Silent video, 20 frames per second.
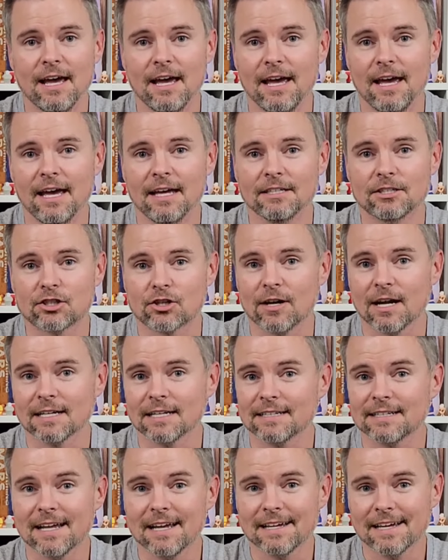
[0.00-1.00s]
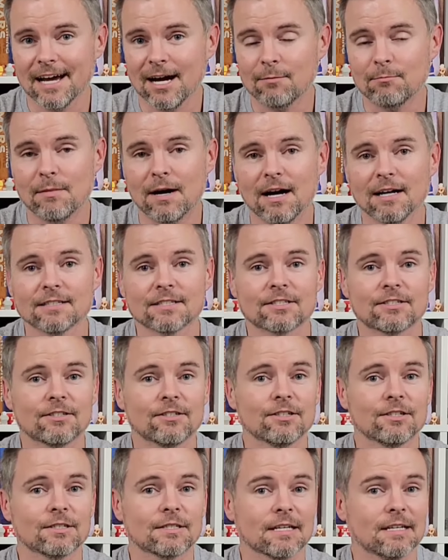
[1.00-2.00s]
and trying to take out
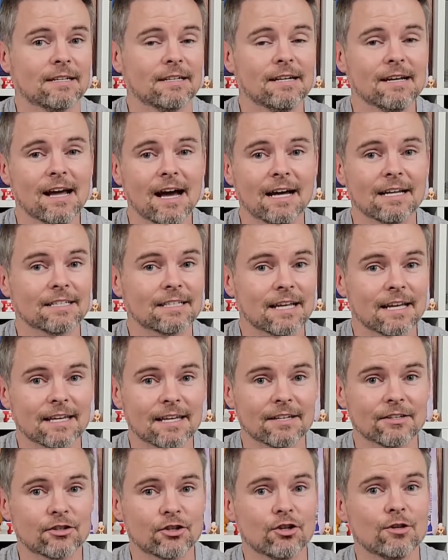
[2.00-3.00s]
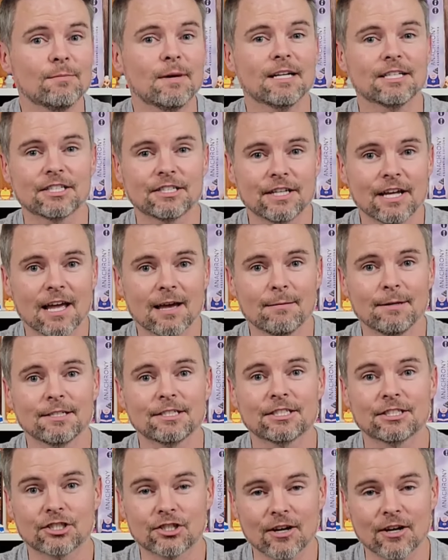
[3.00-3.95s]
monsters and not taking too much damage,